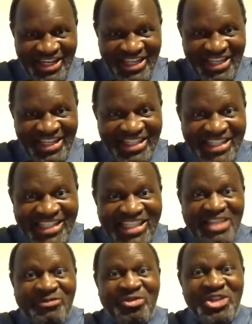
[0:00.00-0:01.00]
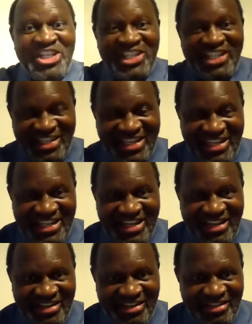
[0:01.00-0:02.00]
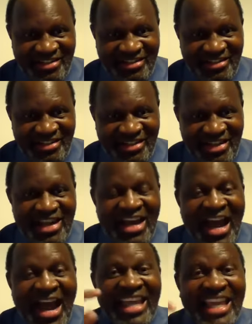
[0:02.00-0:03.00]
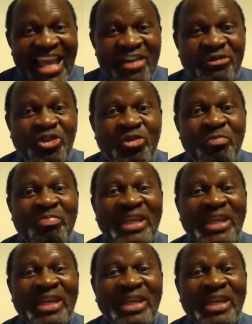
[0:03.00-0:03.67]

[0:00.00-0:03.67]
a civil engineer. I have to